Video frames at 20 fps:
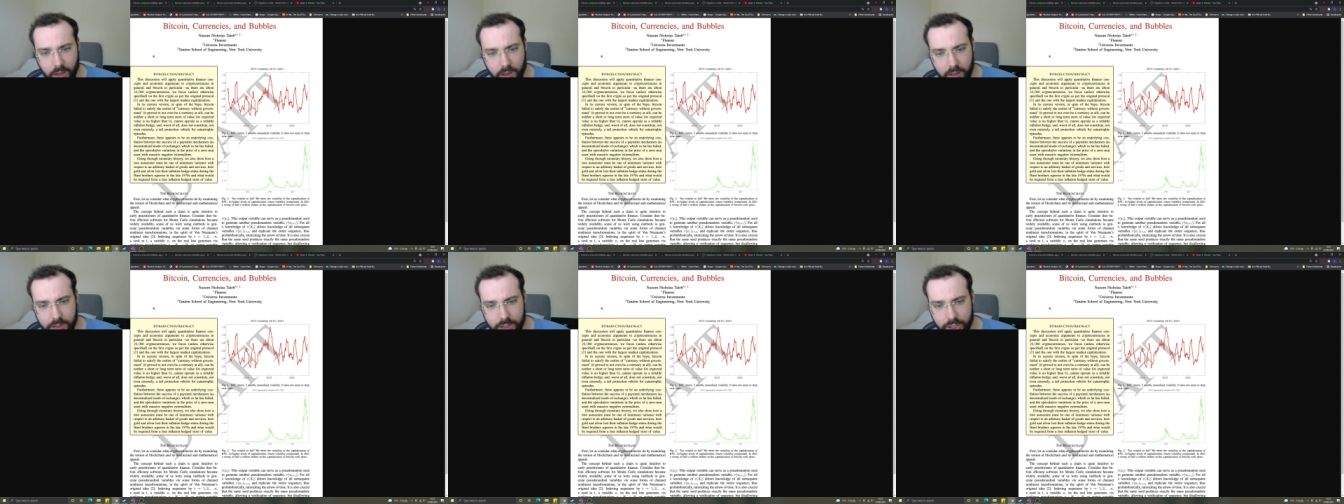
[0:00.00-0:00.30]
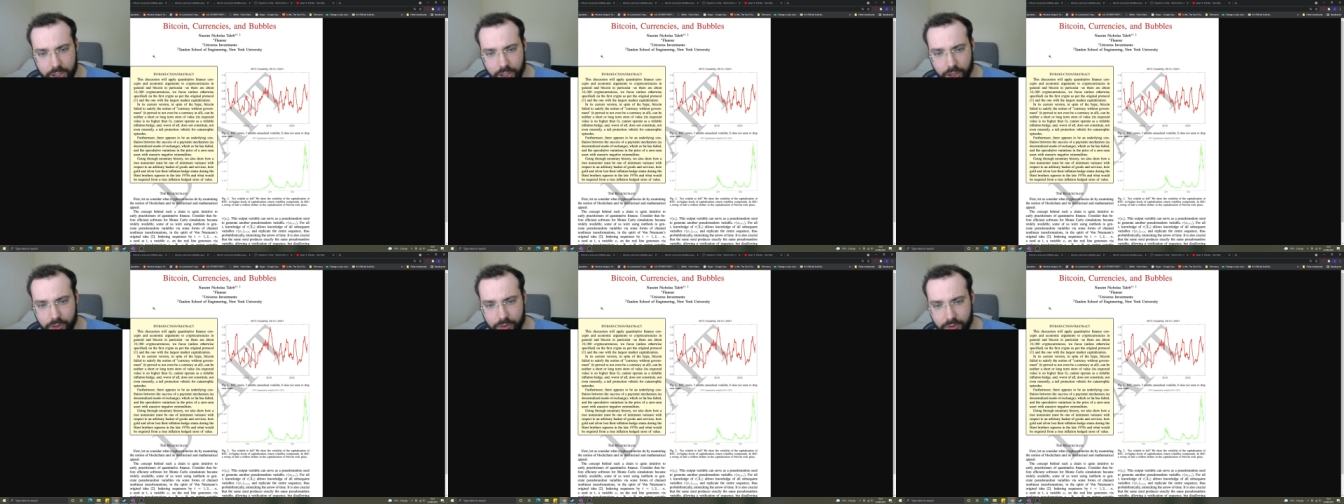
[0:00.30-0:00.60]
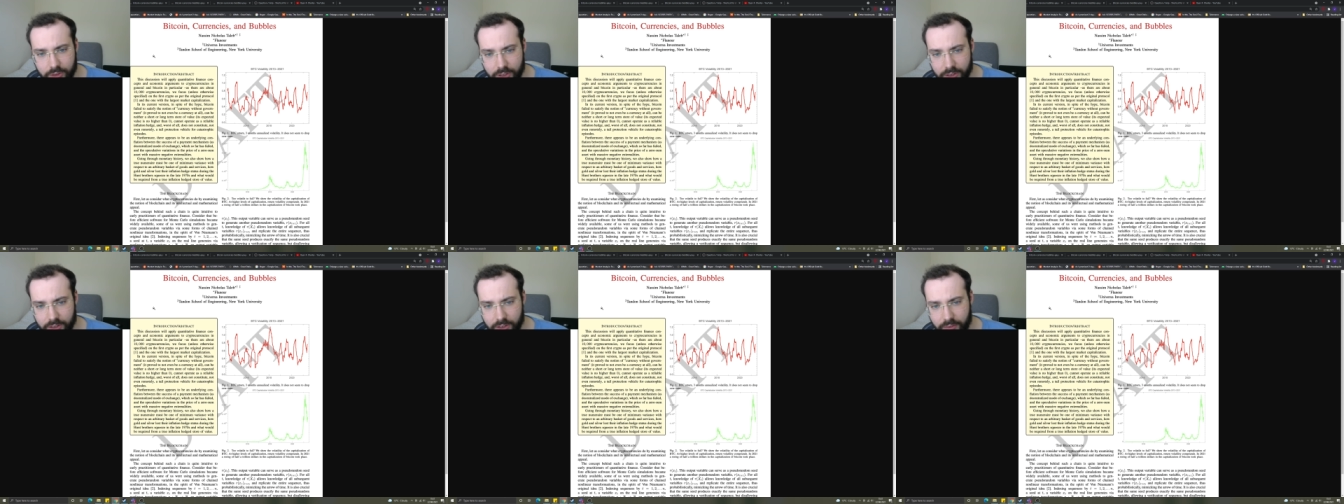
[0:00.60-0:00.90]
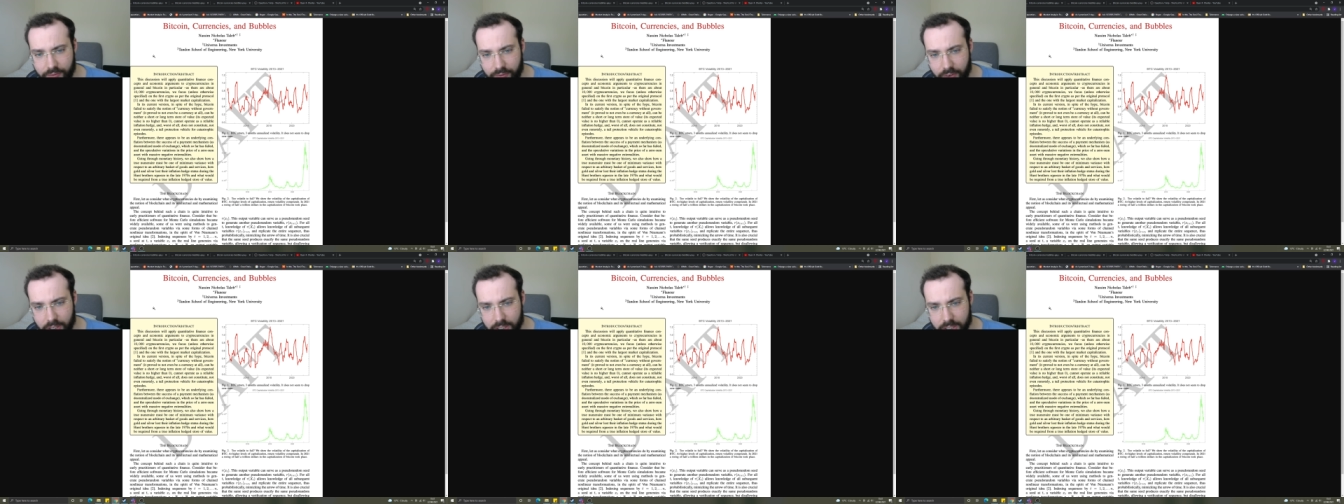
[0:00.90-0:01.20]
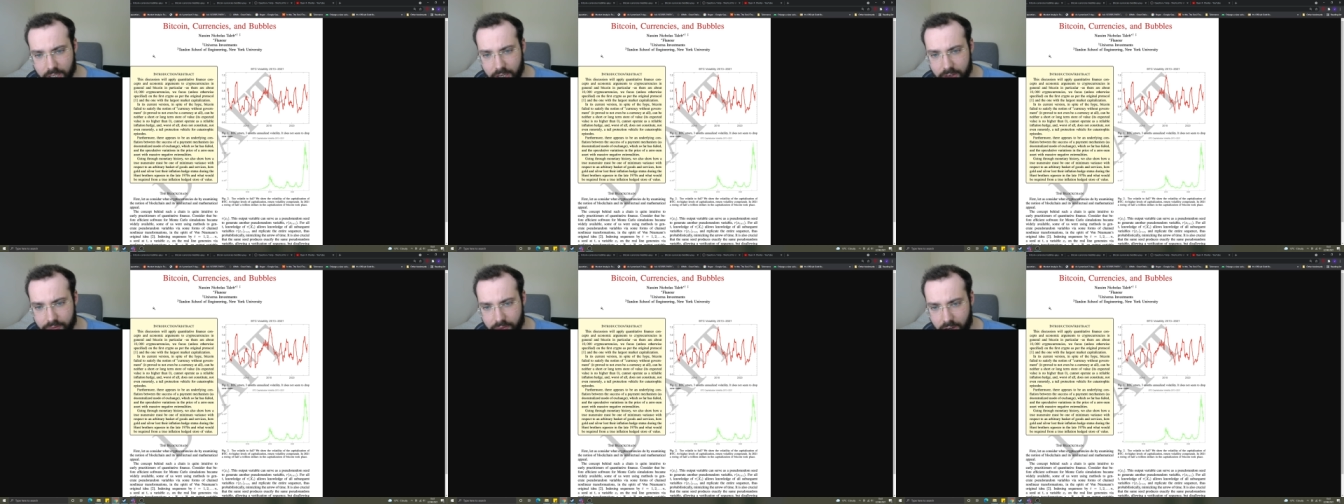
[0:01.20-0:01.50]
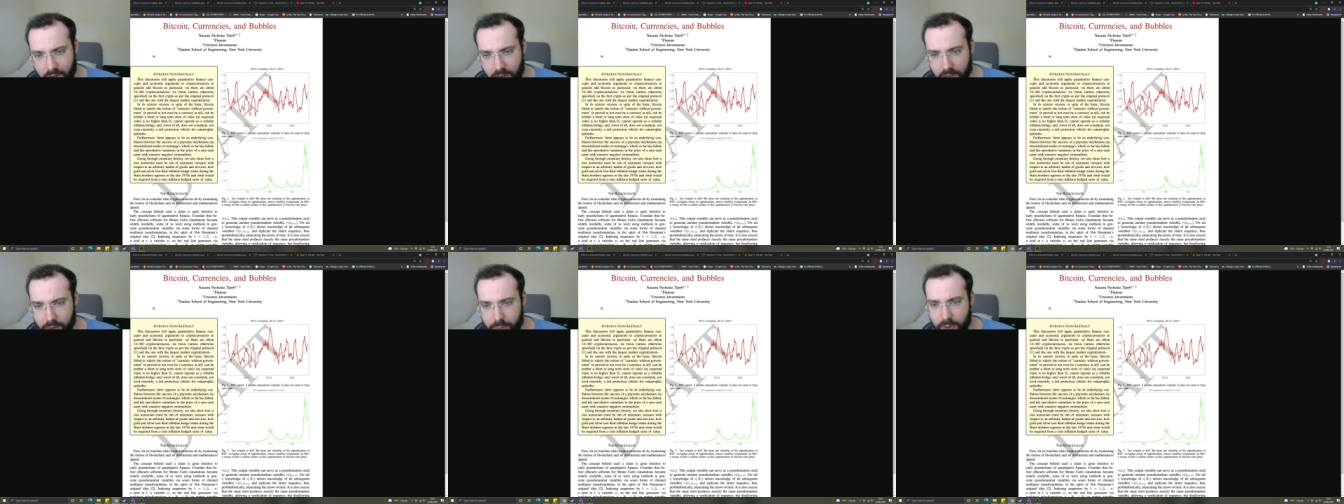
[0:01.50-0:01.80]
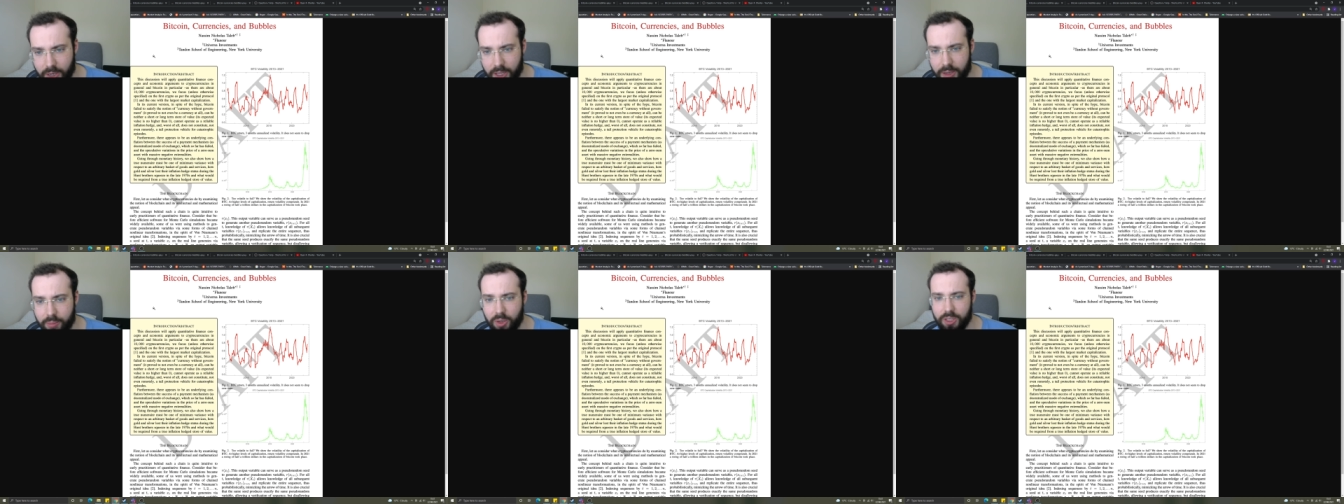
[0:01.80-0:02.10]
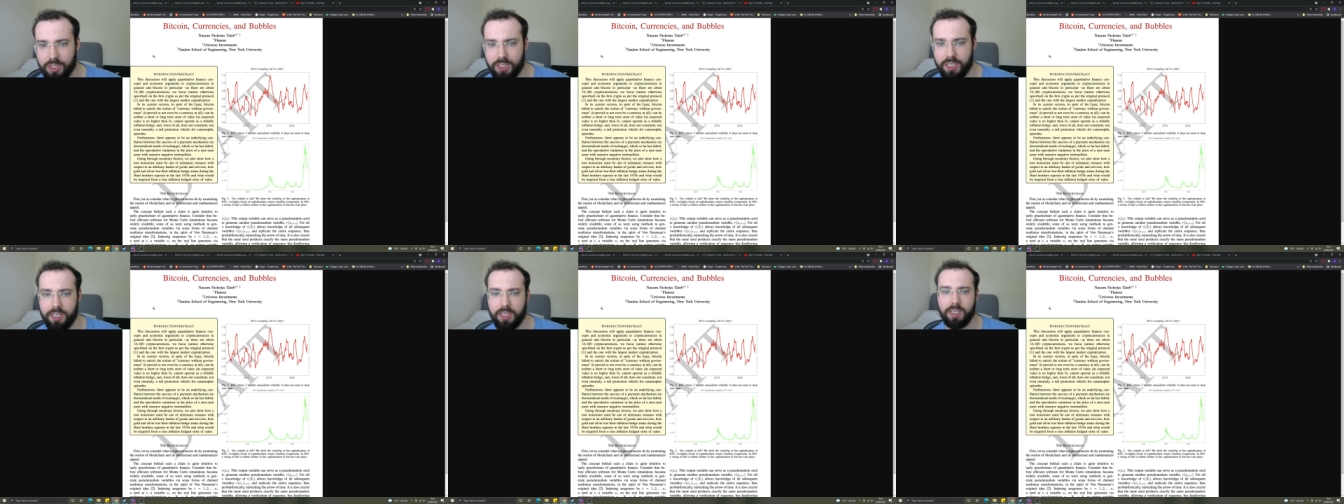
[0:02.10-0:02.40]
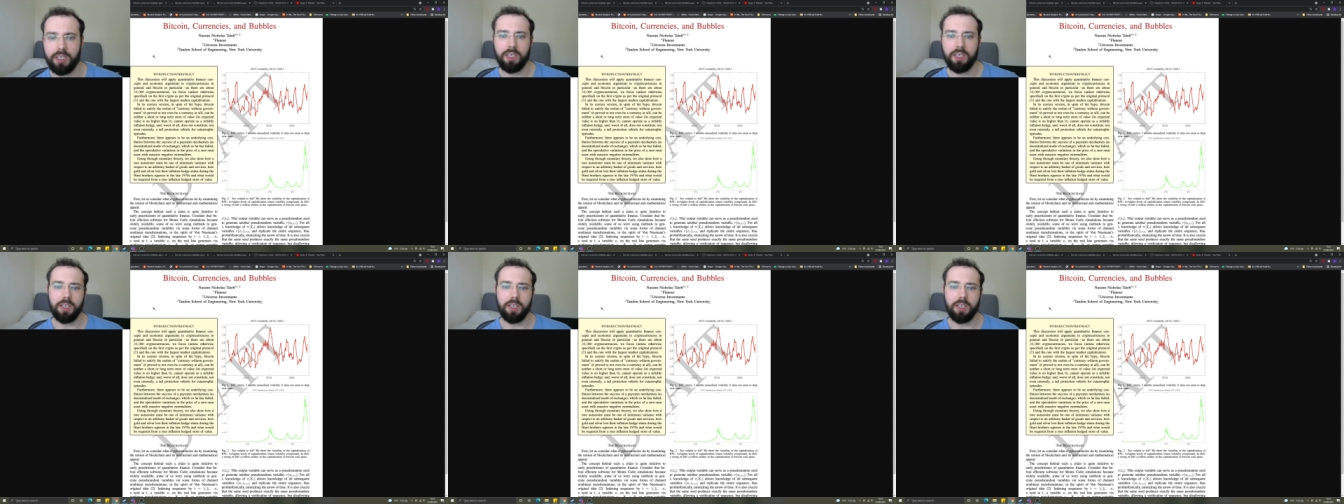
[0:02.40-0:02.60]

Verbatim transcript: So th- the first kind of argument he puts here,